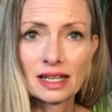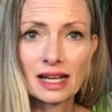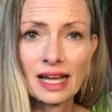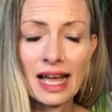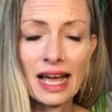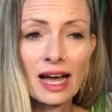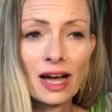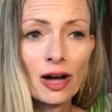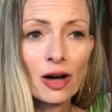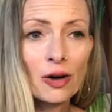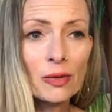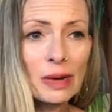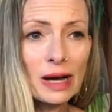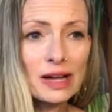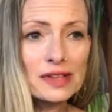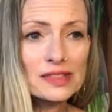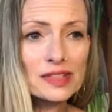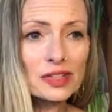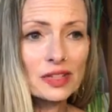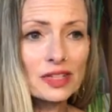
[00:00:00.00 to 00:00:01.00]
How
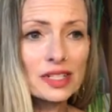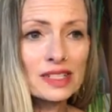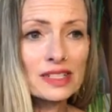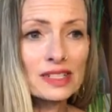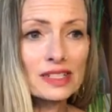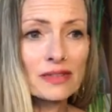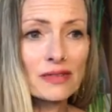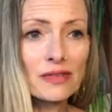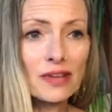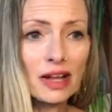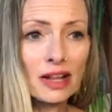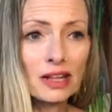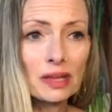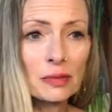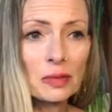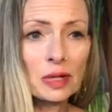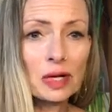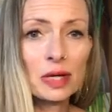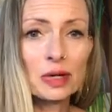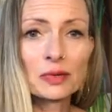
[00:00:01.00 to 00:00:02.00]
about starting to
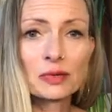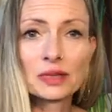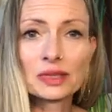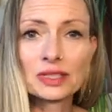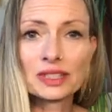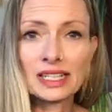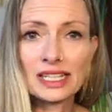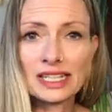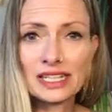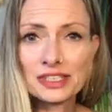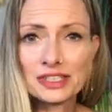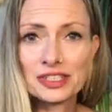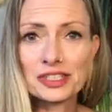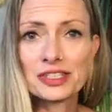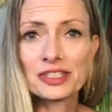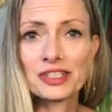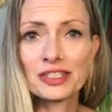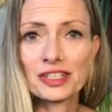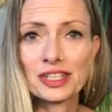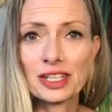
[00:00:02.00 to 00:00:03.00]
develop a
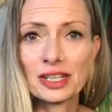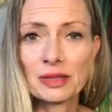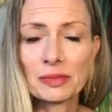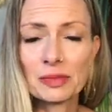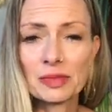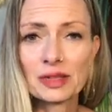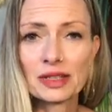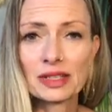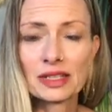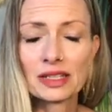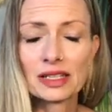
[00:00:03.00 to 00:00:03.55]
relationship